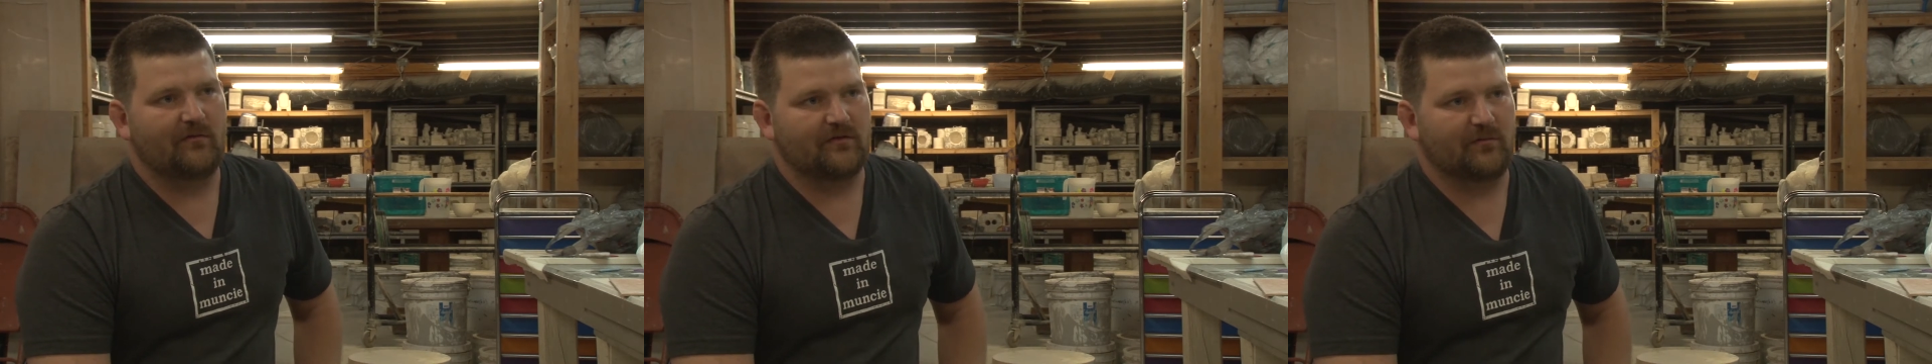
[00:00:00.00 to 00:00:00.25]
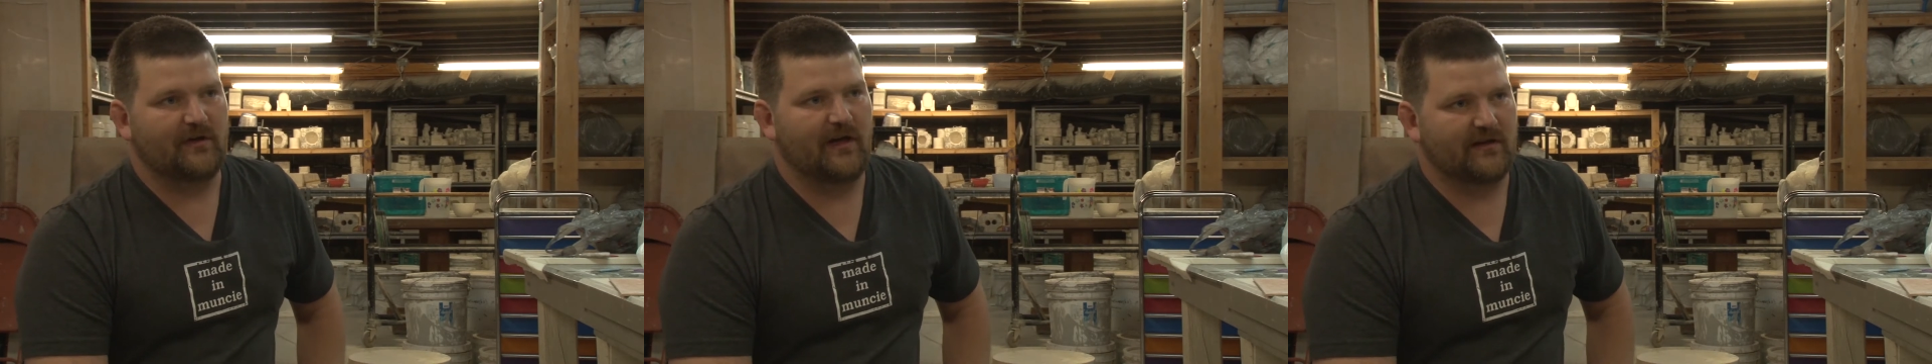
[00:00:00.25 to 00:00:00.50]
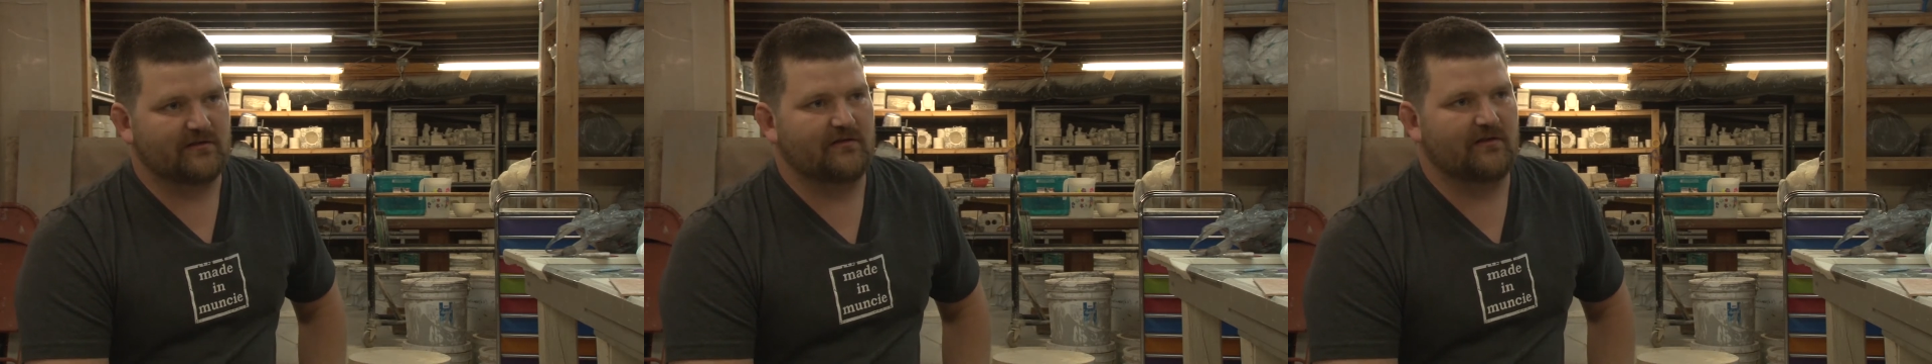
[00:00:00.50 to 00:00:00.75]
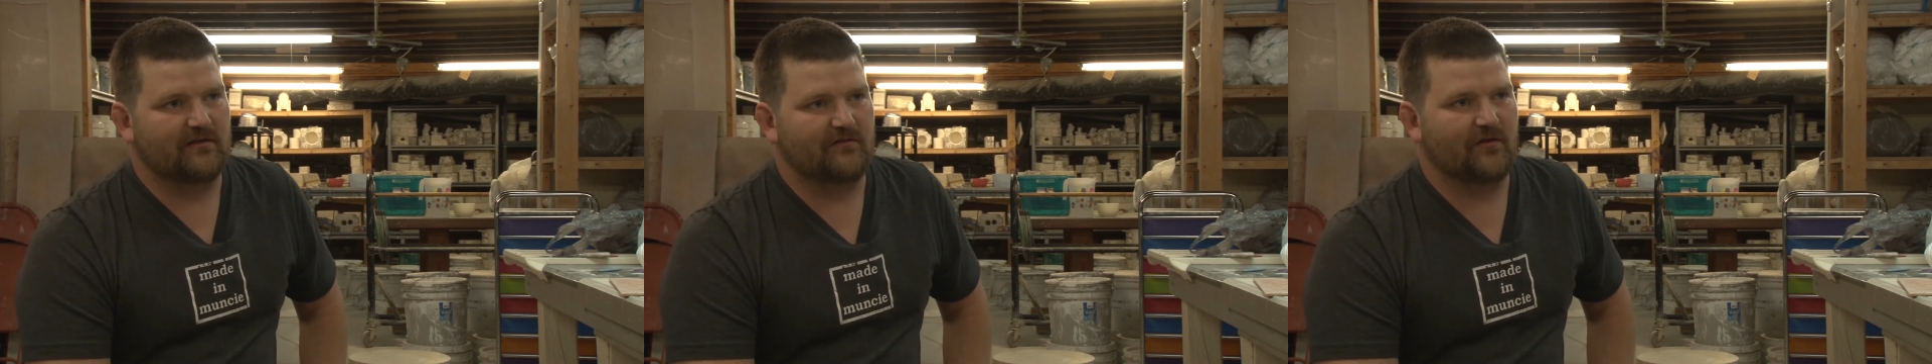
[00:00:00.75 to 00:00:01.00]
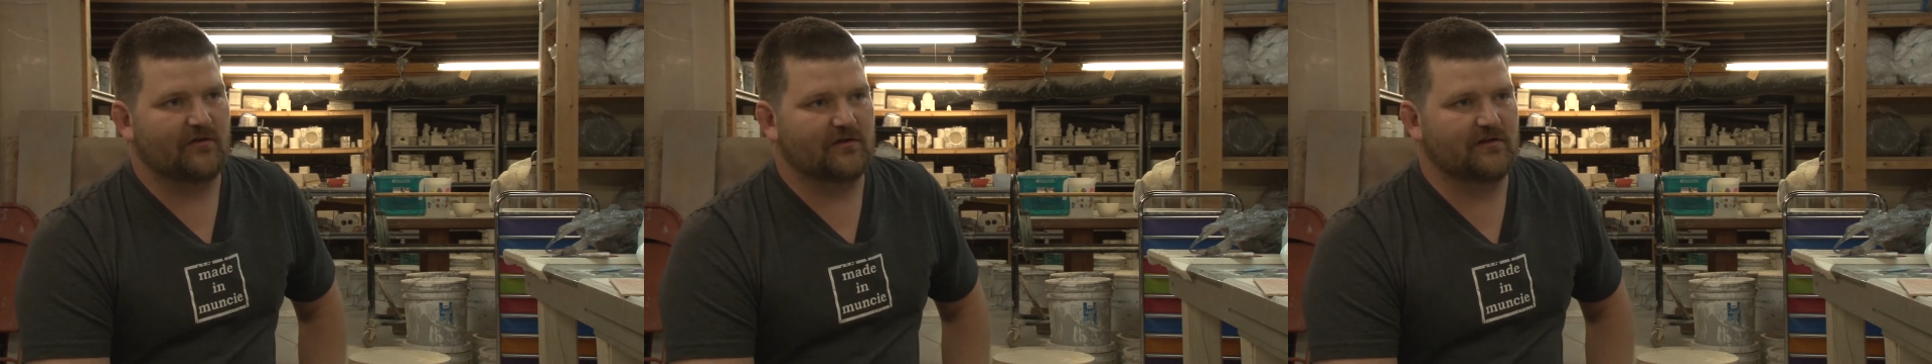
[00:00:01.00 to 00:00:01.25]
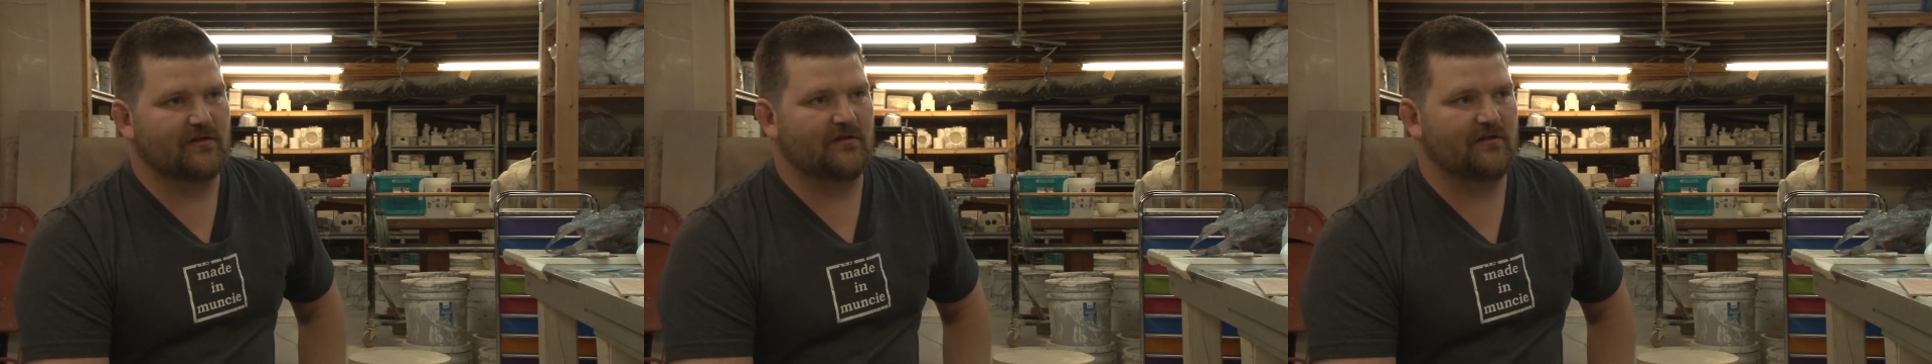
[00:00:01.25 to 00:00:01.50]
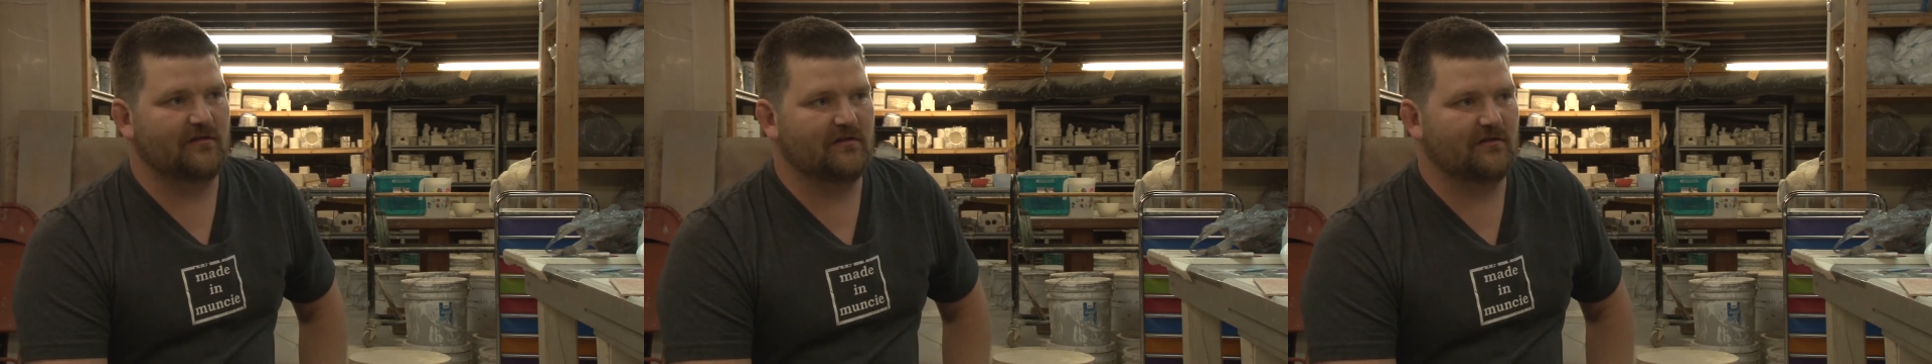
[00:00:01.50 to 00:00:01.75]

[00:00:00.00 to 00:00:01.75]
was a pedestrian versus an